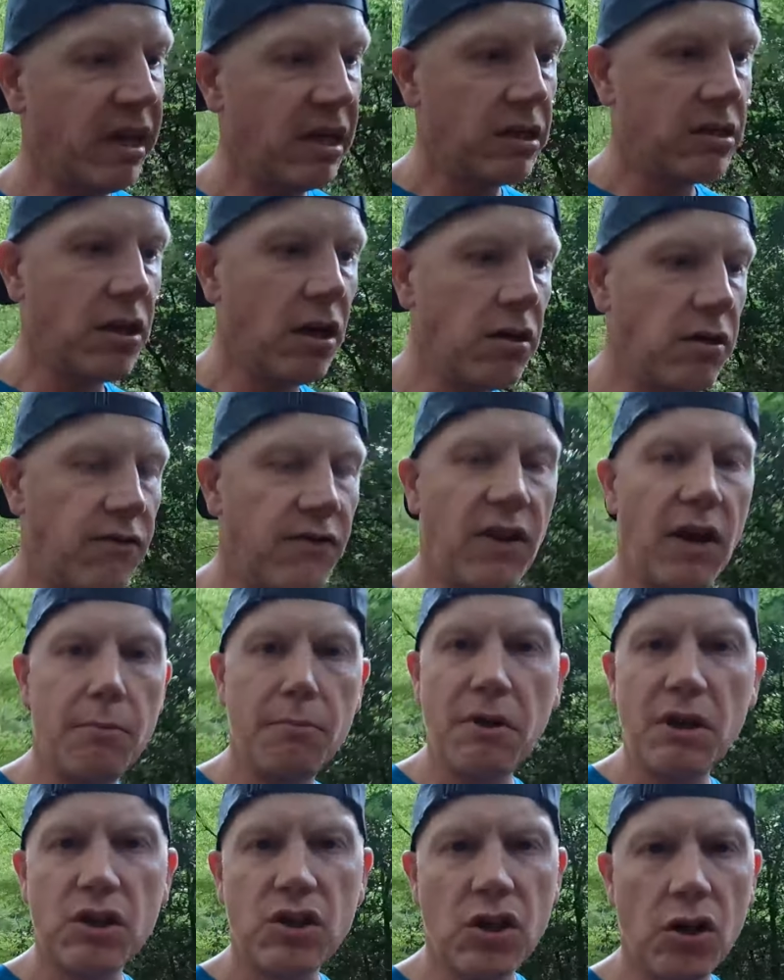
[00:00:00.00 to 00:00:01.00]
It's only for that
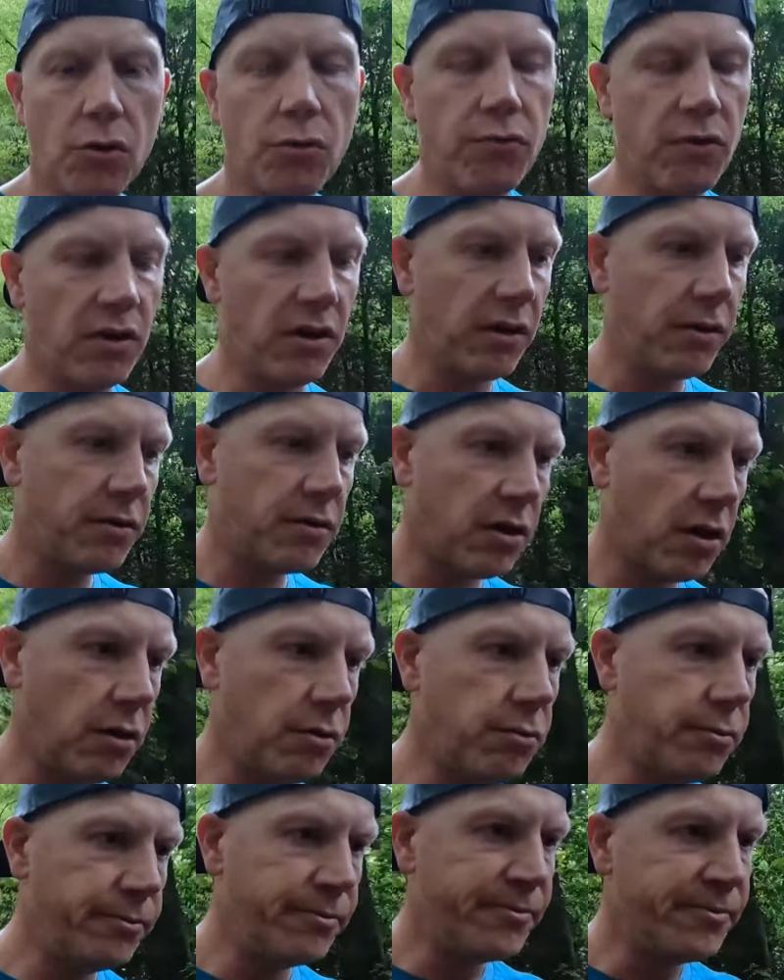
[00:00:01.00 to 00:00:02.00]
midsole really.
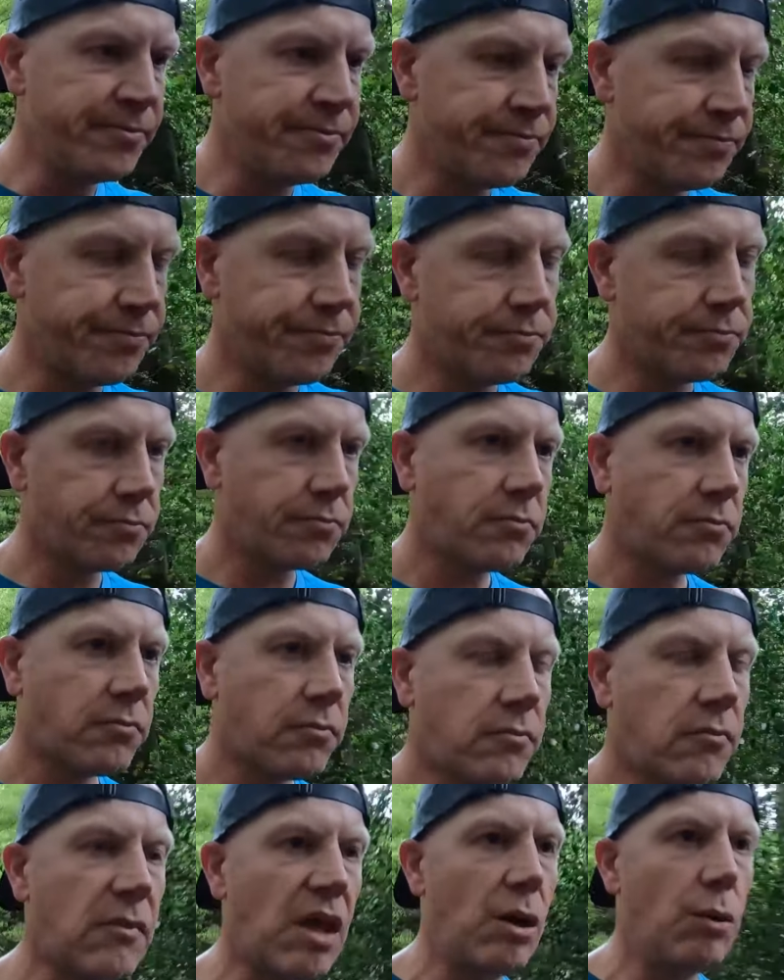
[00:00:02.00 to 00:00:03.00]
So
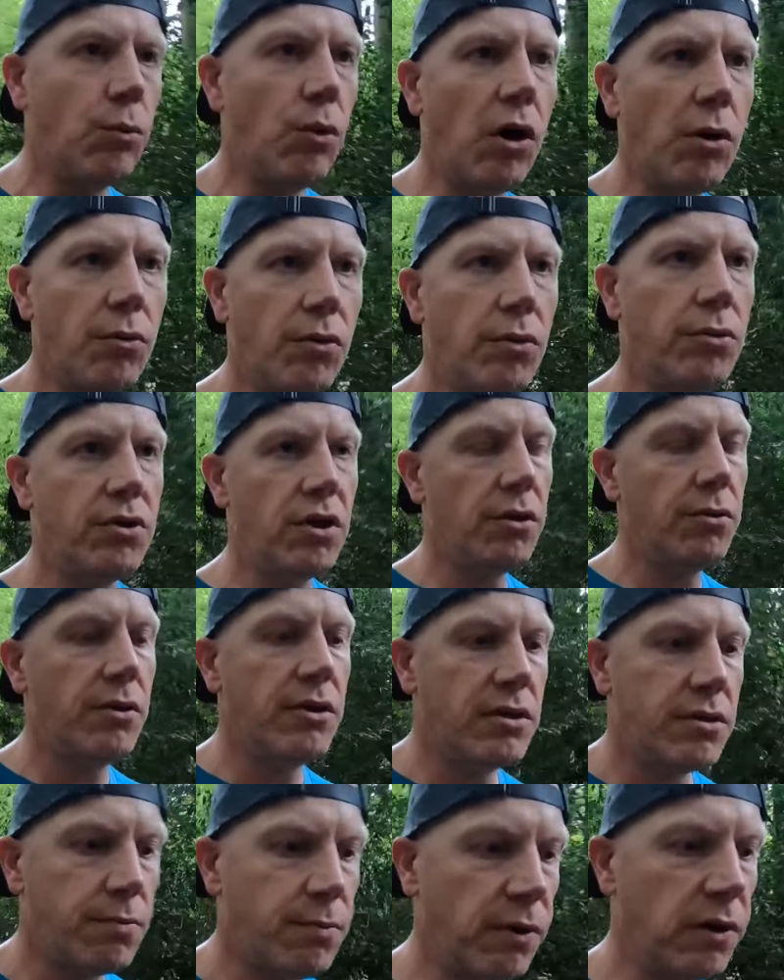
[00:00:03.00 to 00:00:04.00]
what we'll do
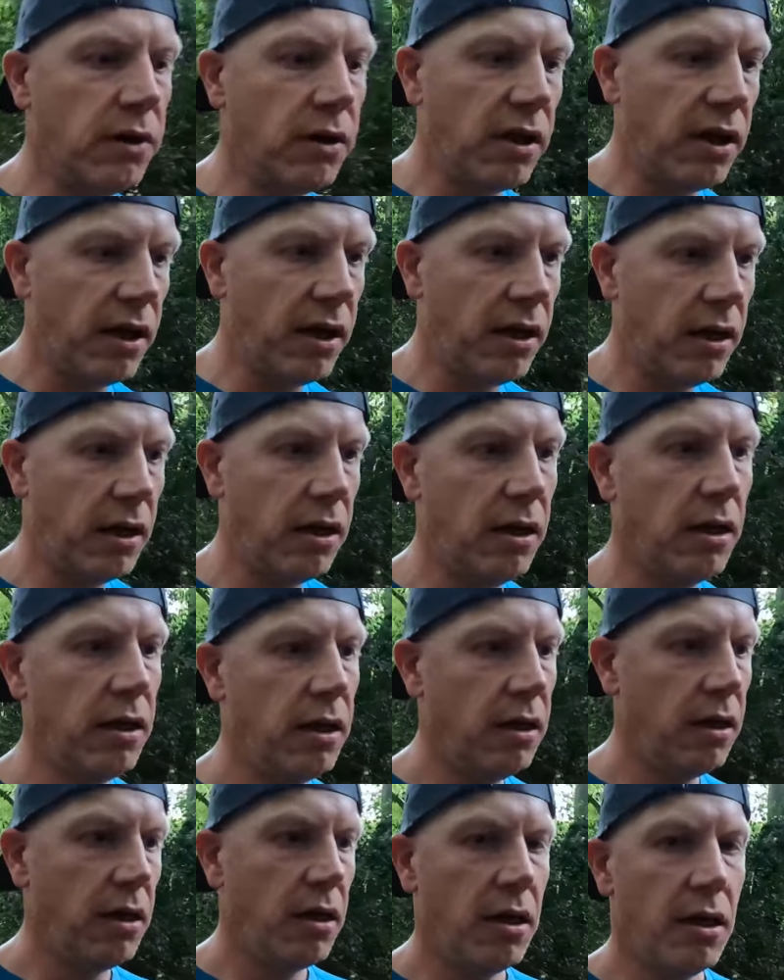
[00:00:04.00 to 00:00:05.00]
is we'll
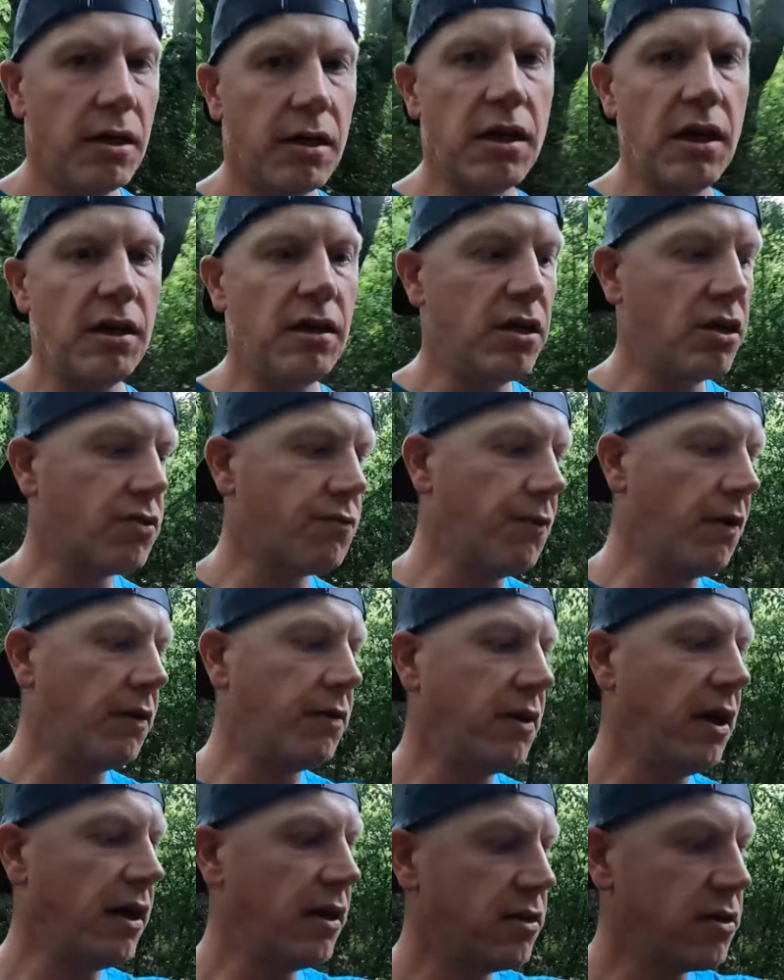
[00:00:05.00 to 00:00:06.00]
get this
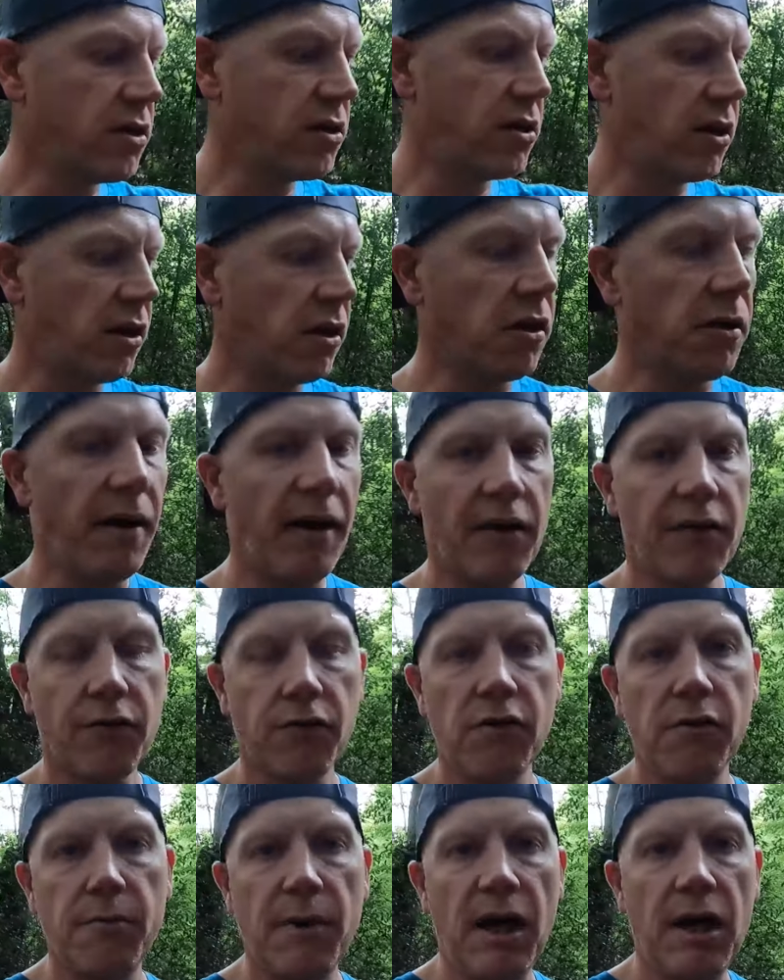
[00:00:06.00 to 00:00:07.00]
run done. As I said, I got about
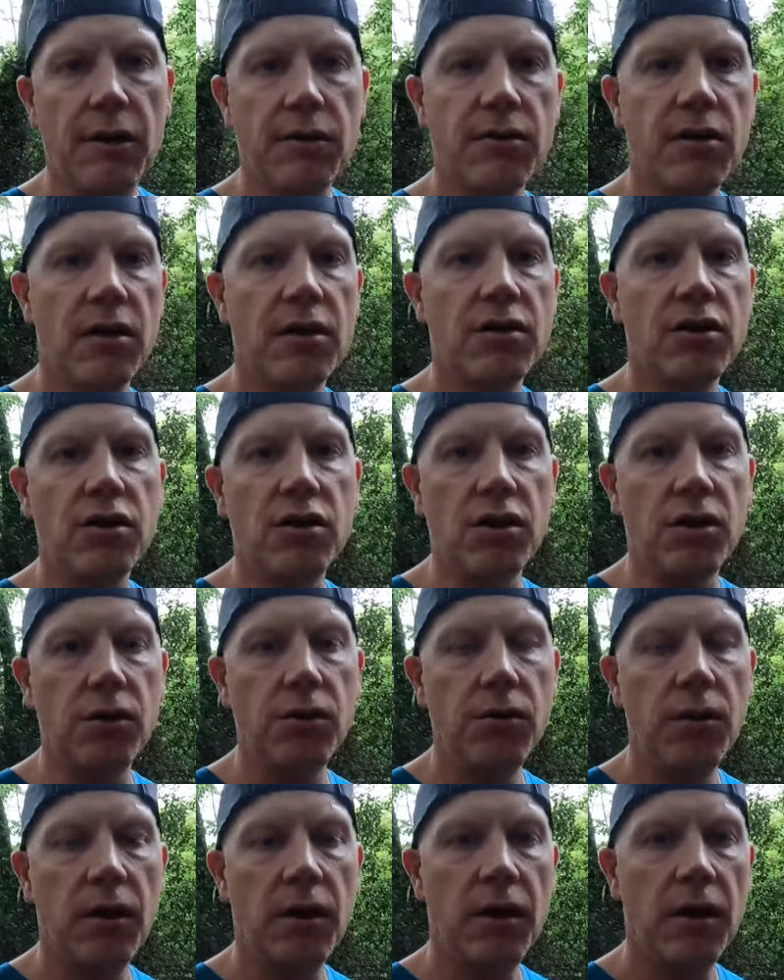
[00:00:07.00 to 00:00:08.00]
3 miles to
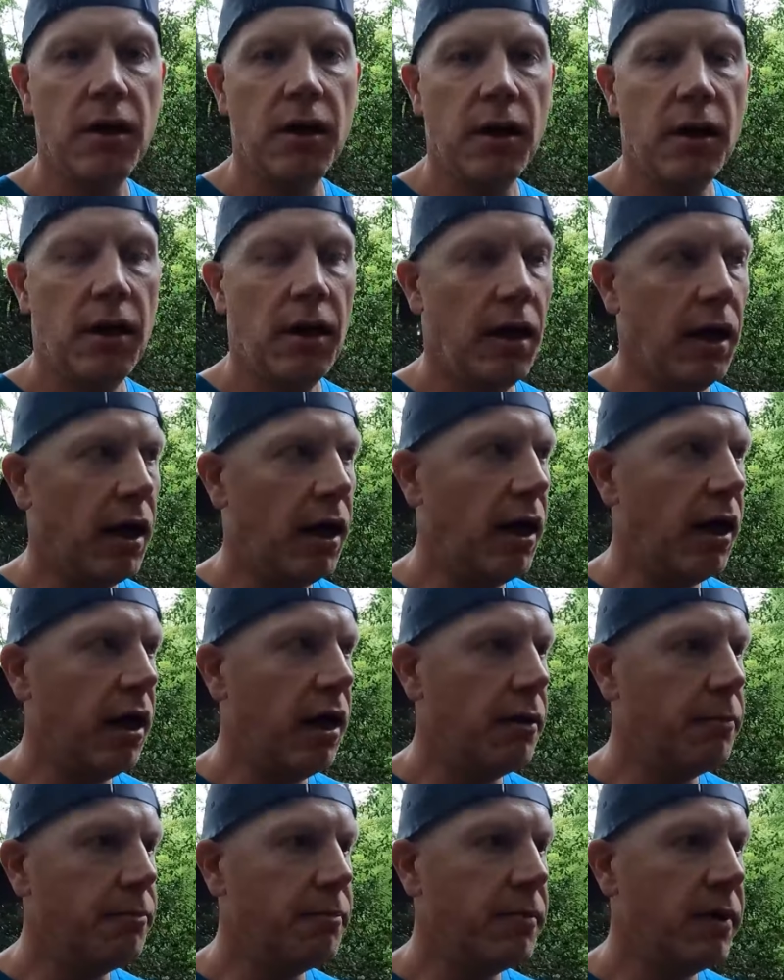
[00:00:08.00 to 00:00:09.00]
do,
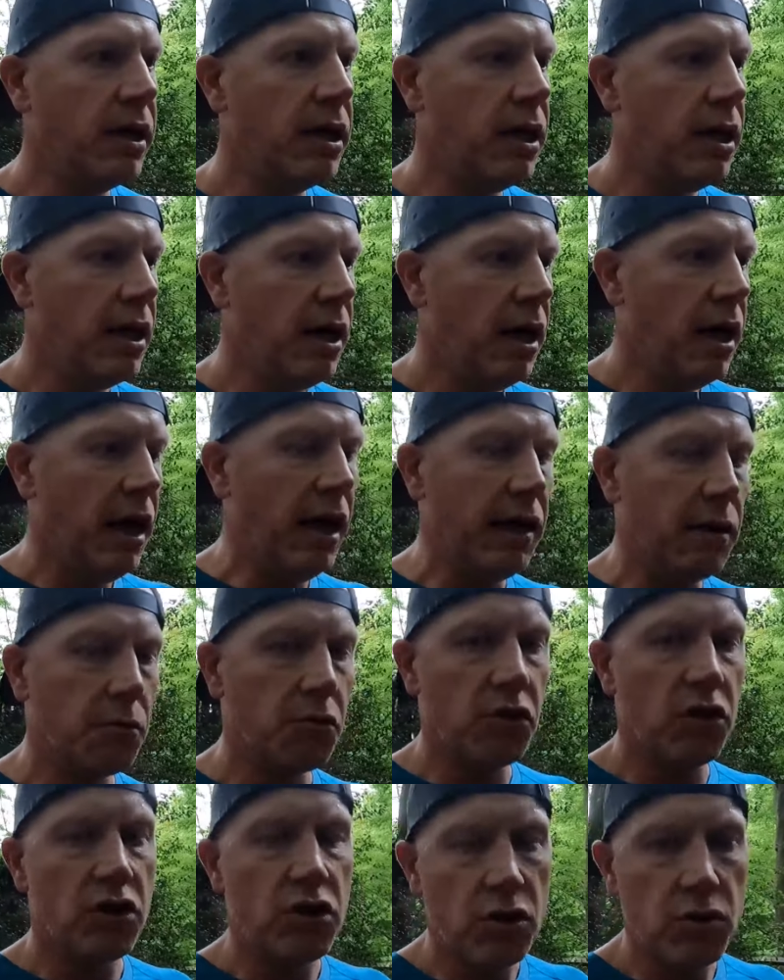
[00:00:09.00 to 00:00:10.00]
and I'm
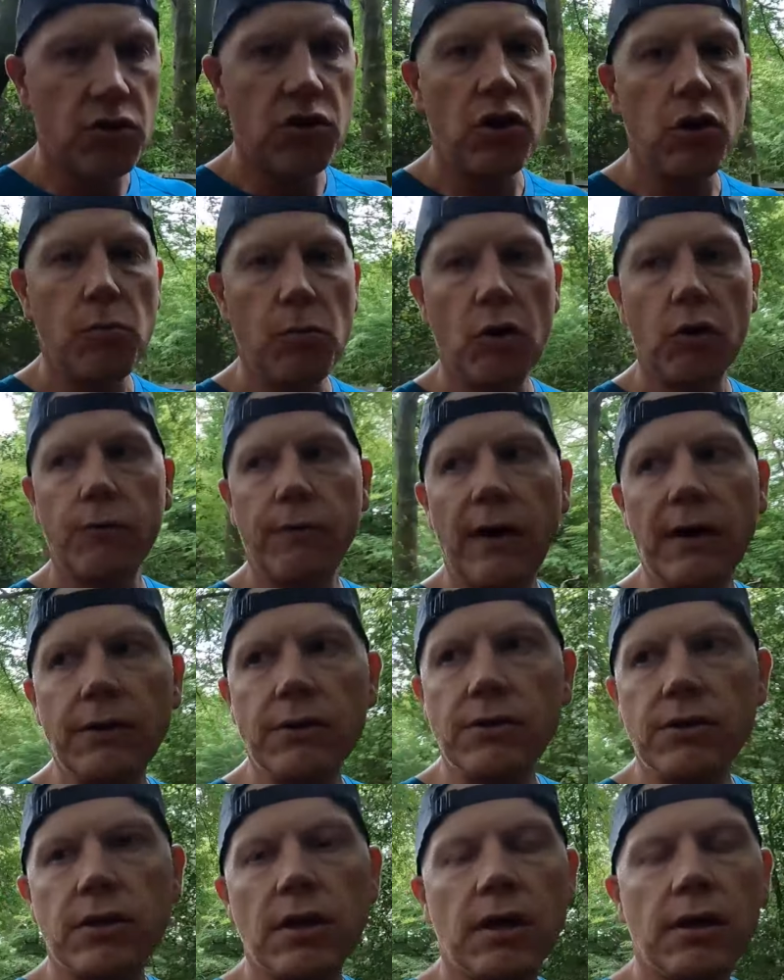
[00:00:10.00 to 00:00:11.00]
going to do 2 more
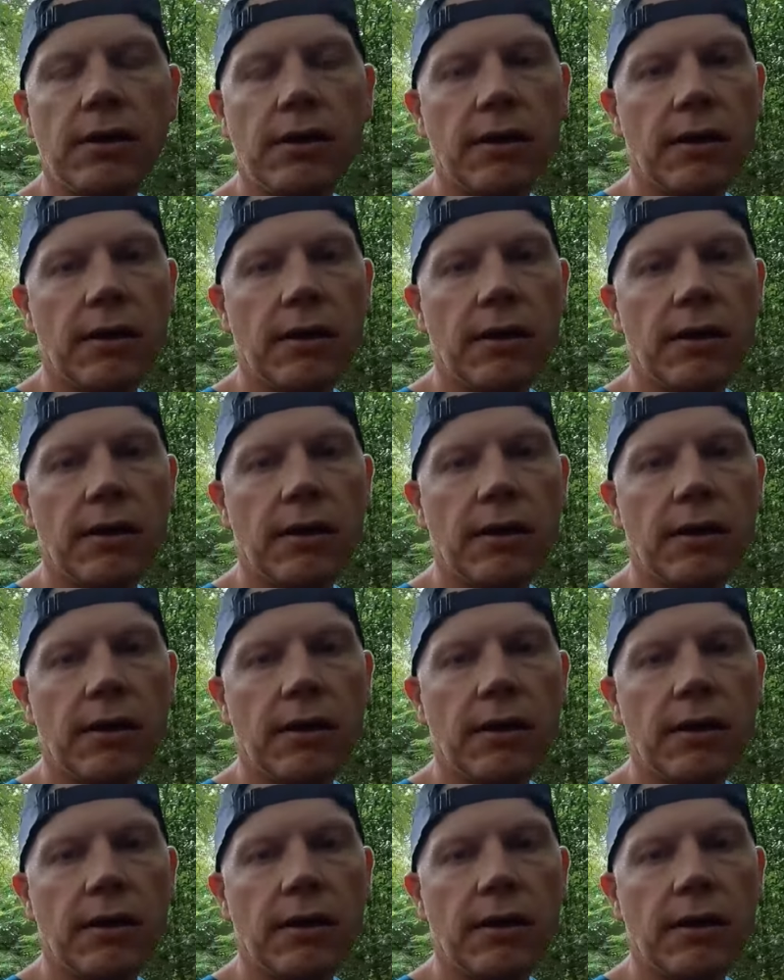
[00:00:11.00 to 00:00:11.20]
runs